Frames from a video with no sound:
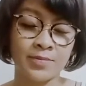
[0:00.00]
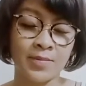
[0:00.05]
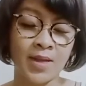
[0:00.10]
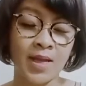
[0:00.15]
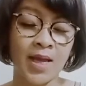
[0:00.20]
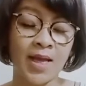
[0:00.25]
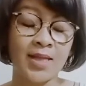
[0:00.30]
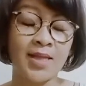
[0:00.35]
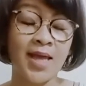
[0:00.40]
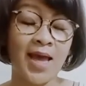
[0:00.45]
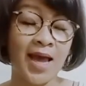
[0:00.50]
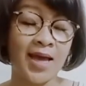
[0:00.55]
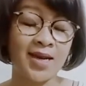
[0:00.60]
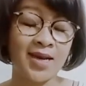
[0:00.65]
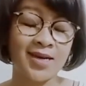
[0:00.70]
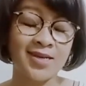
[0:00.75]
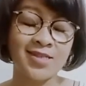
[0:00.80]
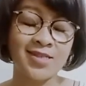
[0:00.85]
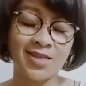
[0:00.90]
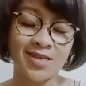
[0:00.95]
the
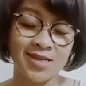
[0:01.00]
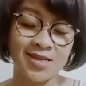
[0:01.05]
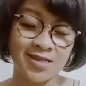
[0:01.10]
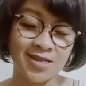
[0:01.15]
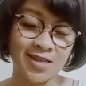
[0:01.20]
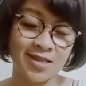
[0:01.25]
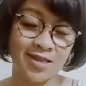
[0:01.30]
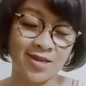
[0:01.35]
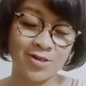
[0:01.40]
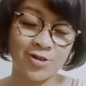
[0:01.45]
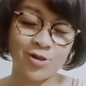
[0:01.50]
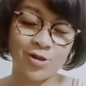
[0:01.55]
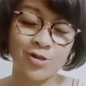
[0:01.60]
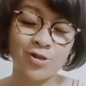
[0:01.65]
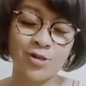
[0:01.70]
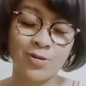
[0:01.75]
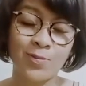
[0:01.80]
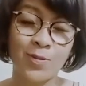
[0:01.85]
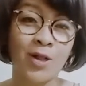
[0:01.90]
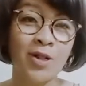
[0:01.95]
energy is
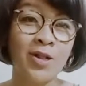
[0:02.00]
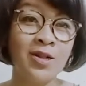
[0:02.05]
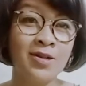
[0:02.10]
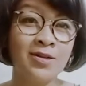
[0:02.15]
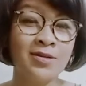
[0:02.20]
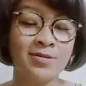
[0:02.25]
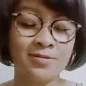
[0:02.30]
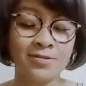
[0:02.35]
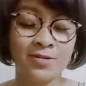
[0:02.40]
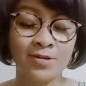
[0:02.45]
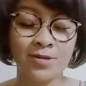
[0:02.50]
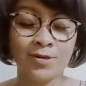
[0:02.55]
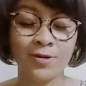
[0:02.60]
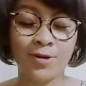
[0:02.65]
interchangeable. So